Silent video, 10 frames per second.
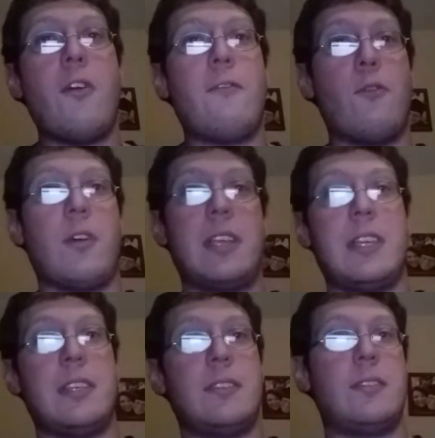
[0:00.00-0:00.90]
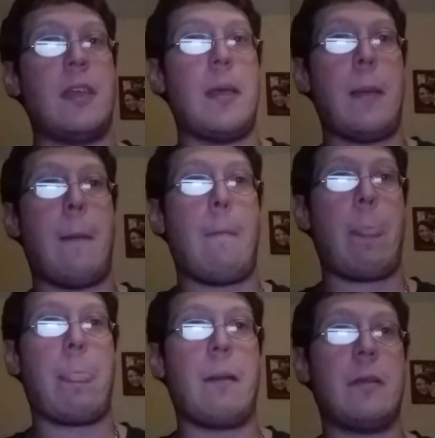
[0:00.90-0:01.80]
for his
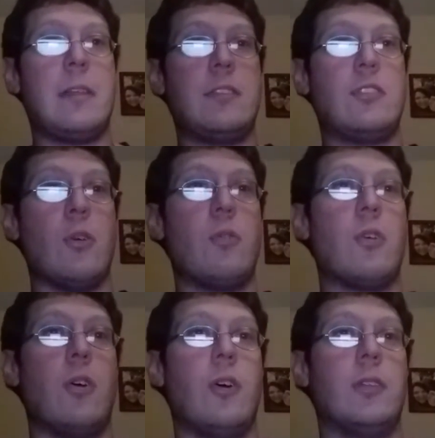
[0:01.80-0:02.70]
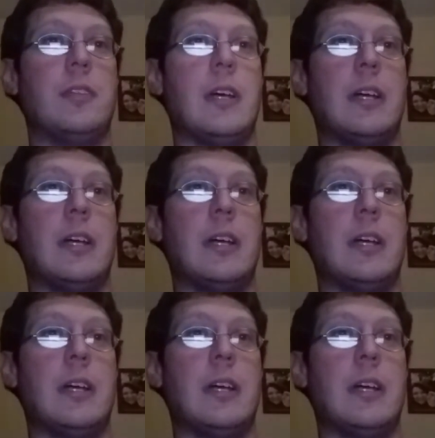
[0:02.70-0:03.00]
so-called